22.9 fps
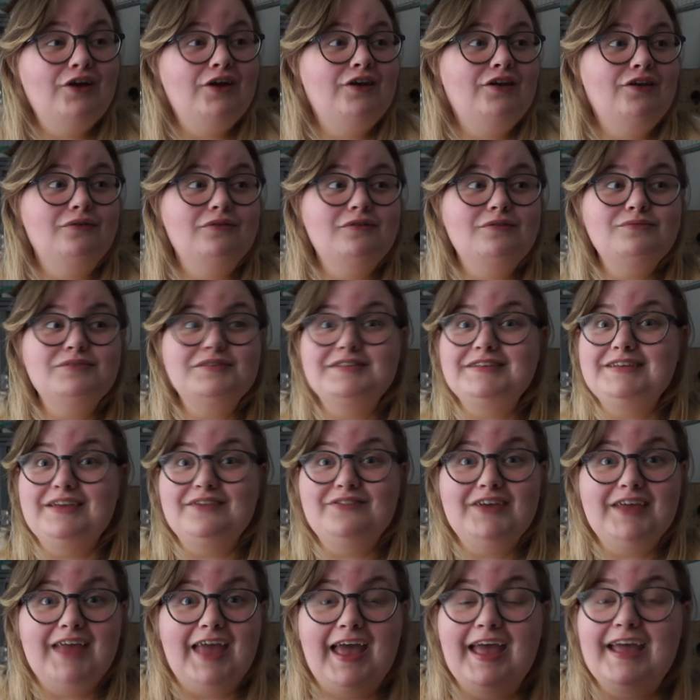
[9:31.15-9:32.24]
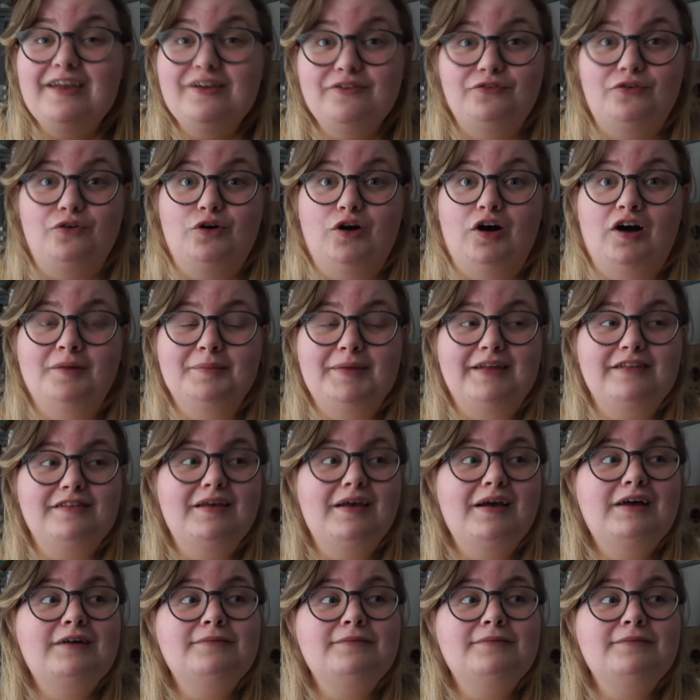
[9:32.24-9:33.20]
No one was giving hateful comments.